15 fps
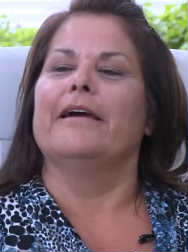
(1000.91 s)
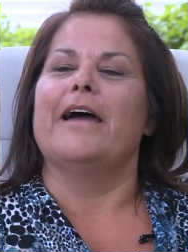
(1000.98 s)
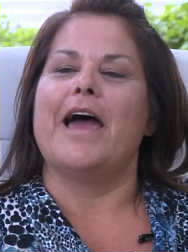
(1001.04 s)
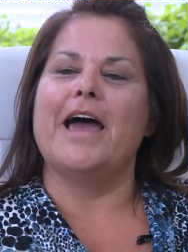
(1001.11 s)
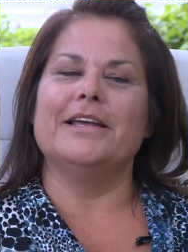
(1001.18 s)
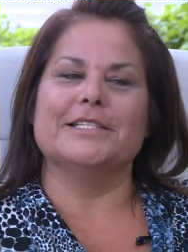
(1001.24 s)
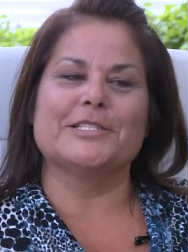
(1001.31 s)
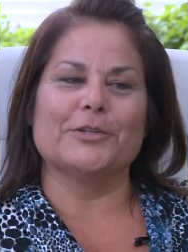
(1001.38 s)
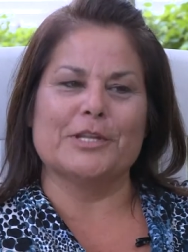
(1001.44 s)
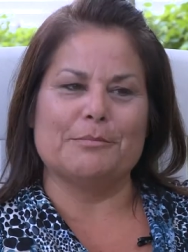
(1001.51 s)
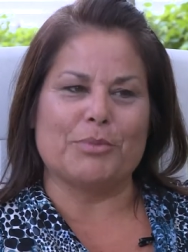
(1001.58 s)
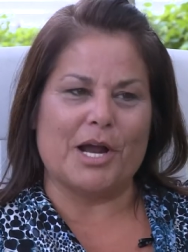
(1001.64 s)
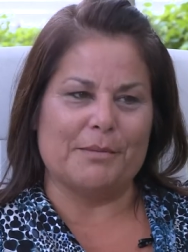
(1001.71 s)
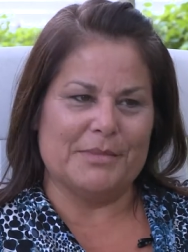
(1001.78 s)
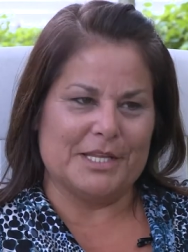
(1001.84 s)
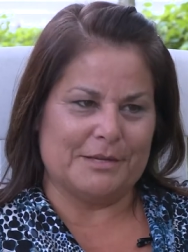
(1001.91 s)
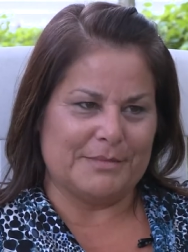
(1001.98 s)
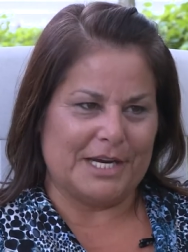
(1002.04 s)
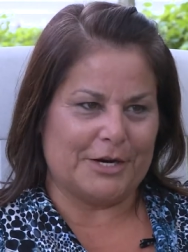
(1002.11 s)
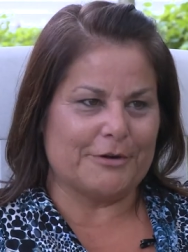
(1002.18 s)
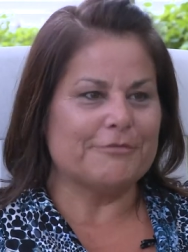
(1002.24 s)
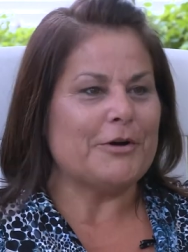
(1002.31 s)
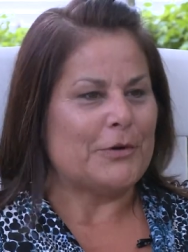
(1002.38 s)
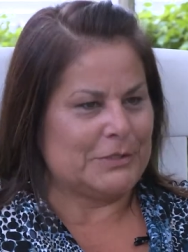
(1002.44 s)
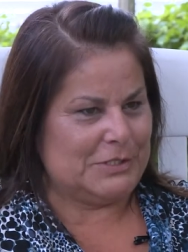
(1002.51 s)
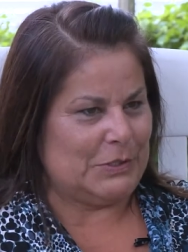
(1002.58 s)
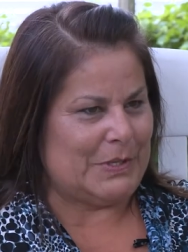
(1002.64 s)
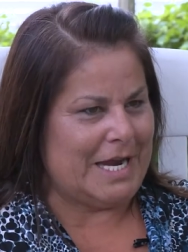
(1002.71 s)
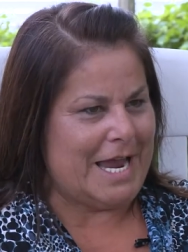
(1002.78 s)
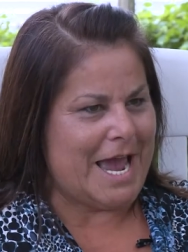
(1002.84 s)
And so they brought me the microphone.
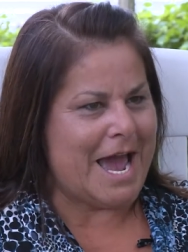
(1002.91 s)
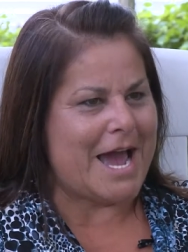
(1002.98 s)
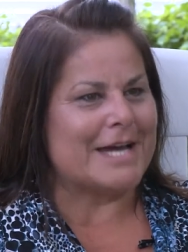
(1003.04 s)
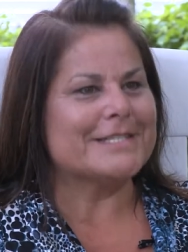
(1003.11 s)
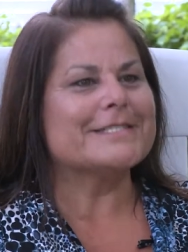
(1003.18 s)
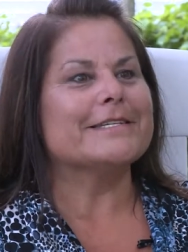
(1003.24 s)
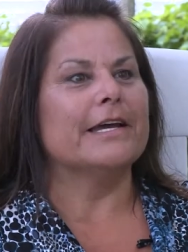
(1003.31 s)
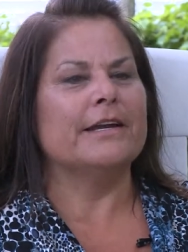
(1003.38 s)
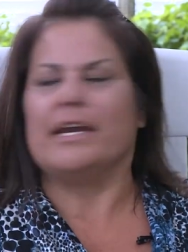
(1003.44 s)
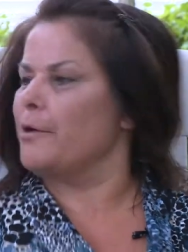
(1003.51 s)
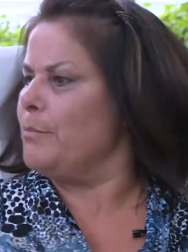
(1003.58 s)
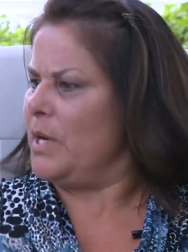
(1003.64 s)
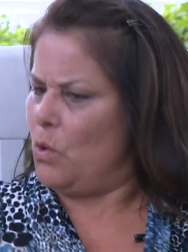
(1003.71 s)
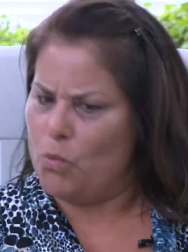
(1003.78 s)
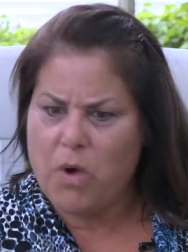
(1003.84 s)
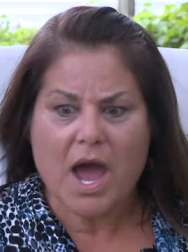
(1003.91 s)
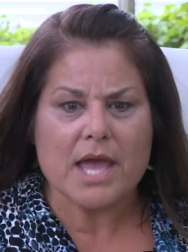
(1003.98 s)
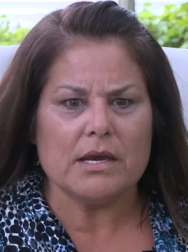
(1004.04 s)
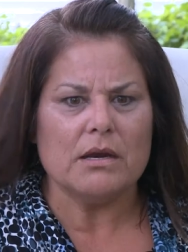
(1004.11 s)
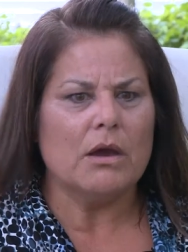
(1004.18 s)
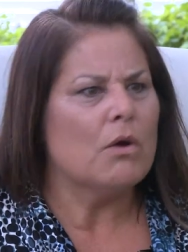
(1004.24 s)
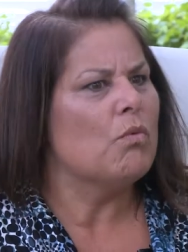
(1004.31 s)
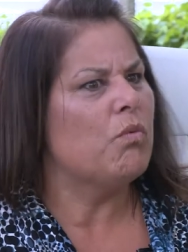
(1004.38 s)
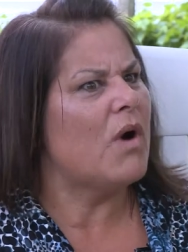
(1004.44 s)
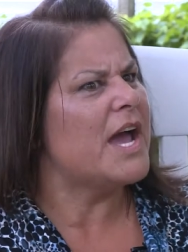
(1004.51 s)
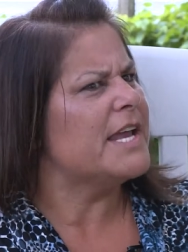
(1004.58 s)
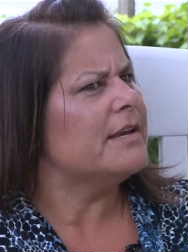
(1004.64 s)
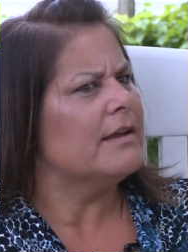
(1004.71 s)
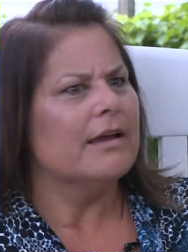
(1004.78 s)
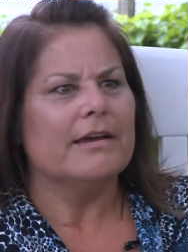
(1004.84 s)
So I asked, and everybody, what?
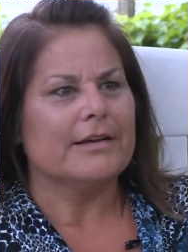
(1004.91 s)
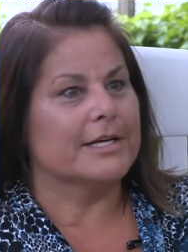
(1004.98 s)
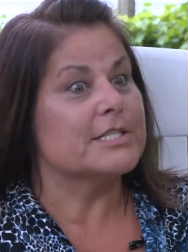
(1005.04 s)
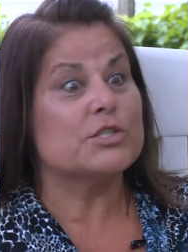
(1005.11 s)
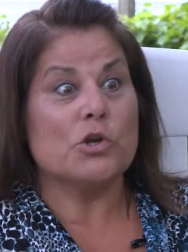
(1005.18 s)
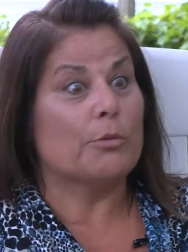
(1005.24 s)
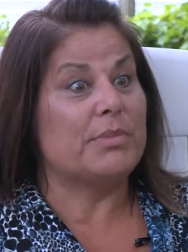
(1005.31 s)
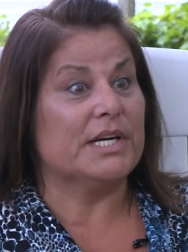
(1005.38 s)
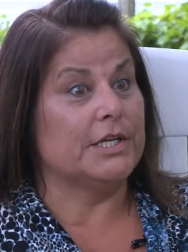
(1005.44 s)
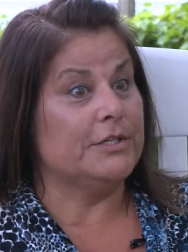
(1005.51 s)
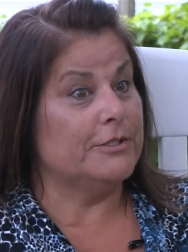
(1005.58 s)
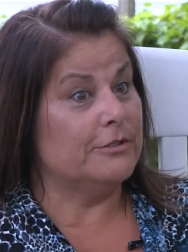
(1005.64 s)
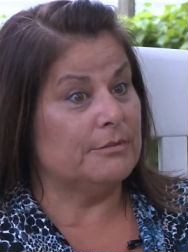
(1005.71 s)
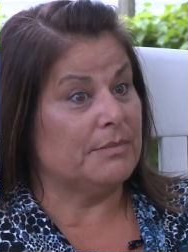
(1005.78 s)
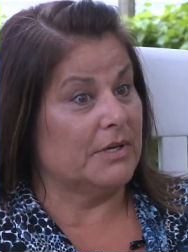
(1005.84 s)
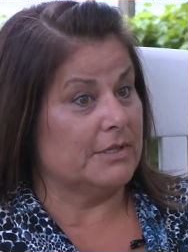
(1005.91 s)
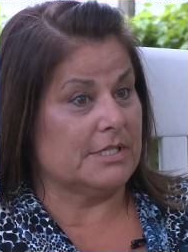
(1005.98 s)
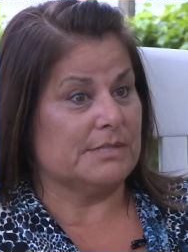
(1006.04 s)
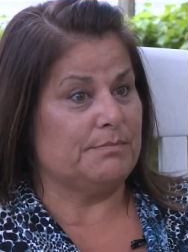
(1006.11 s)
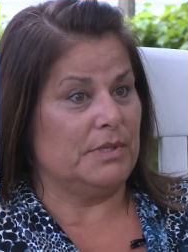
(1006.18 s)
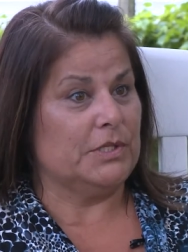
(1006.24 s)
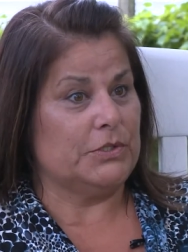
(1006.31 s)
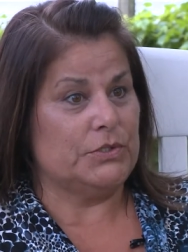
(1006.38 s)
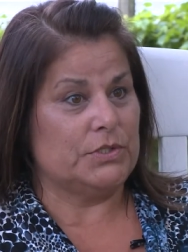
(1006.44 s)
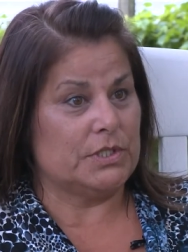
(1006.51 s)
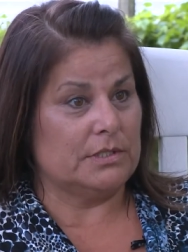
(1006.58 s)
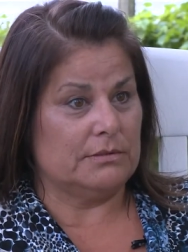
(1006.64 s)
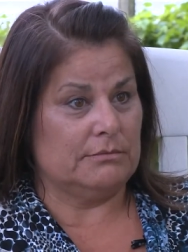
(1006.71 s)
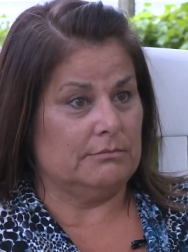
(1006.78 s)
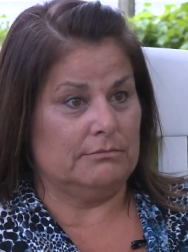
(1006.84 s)
What? Because nobody knew about this
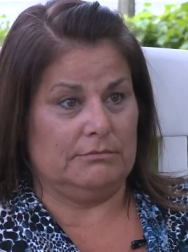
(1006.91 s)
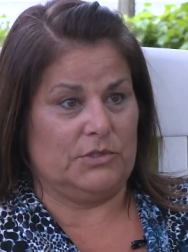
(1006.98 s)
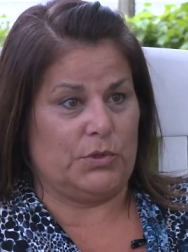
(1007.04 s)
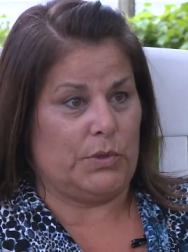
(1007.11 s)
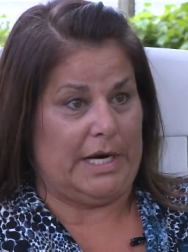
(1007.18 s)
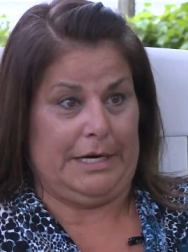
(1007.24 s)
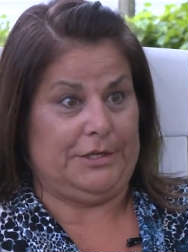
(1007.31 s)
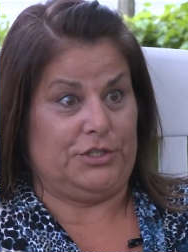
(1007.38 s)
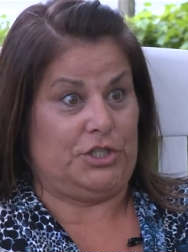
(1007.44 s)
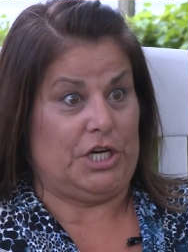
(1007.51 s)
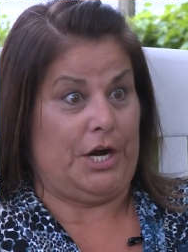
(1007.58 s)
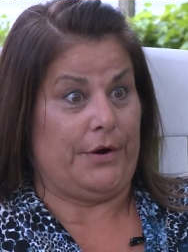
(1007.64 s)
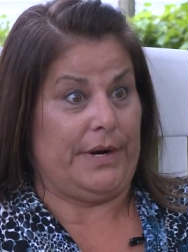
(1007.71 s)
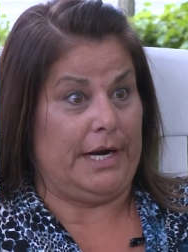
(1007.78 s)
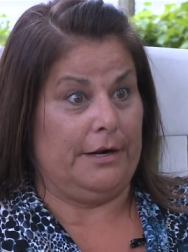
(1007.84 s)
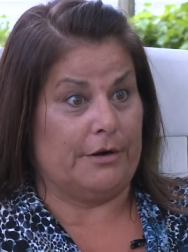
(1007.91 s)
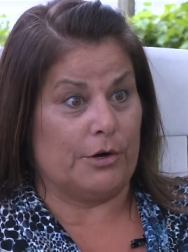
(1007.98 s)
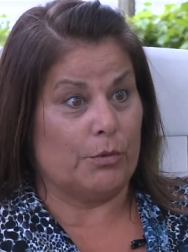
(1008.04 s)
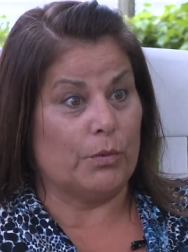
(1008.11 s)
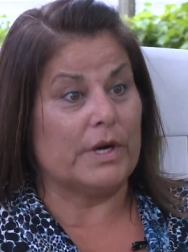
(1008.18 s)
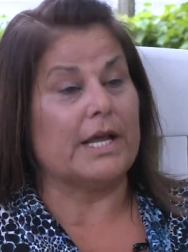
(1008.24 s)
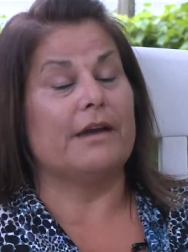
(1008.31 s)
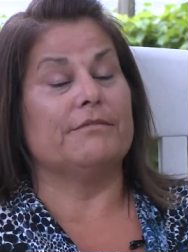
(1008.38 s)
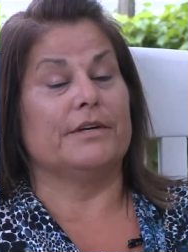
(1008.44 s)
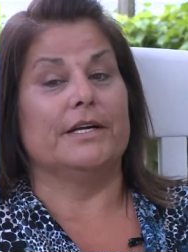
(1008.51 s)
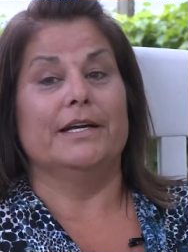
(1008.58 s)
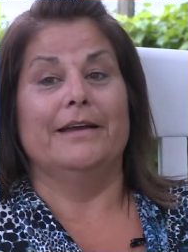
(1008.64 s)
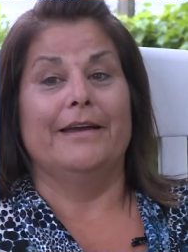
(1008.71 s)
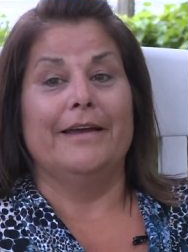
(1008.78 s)
pollution credit sharing or whatever.